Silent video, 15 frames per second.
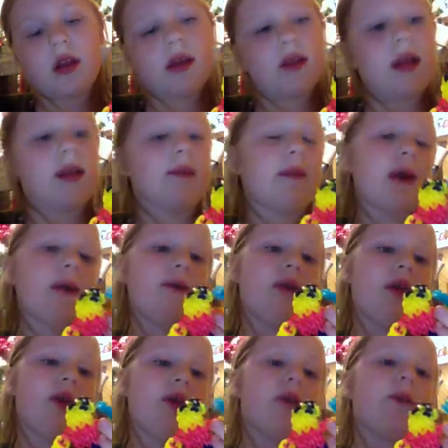like my
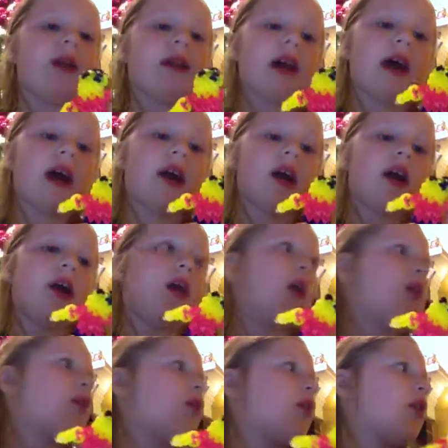brother and my dad are
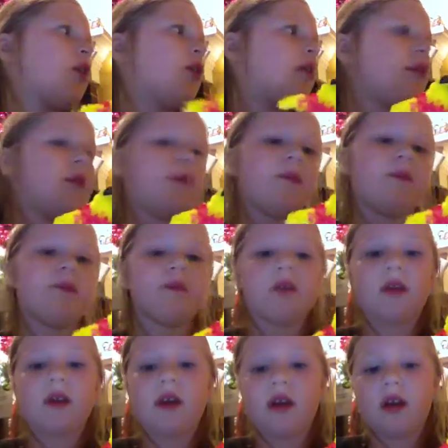also.
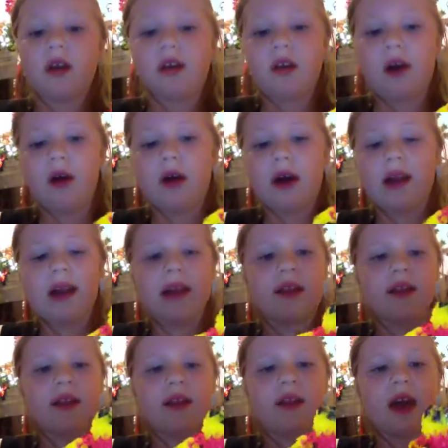So I
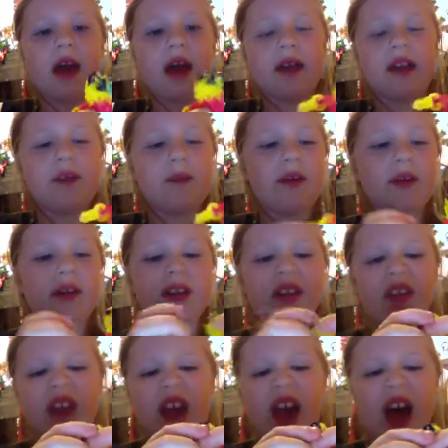like this guy. I didn't put
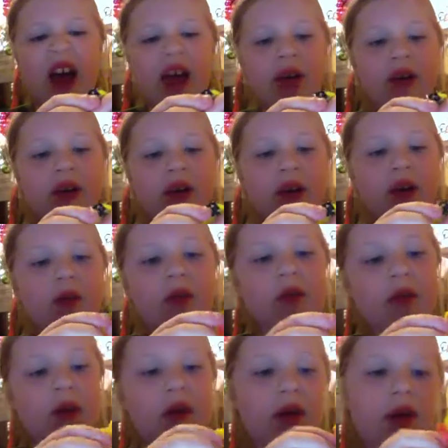it in the eyes though,
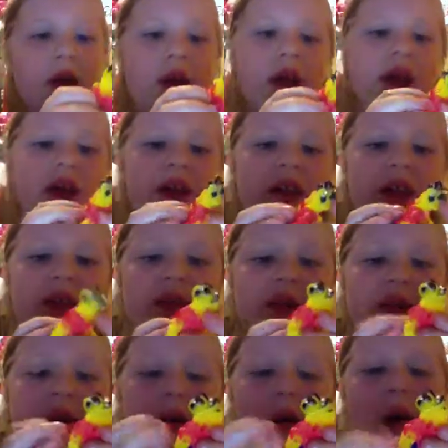because I
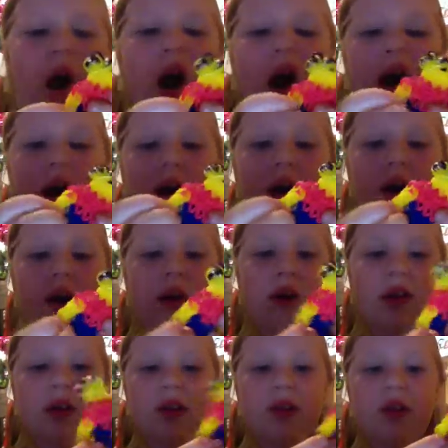thought they were hard.
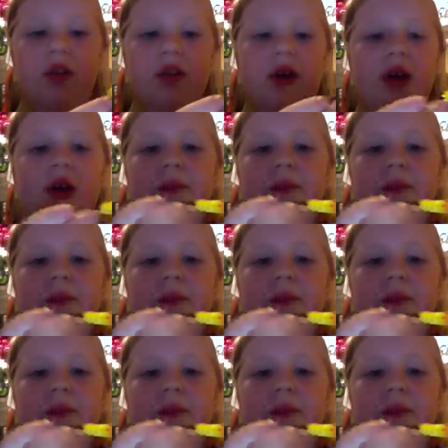So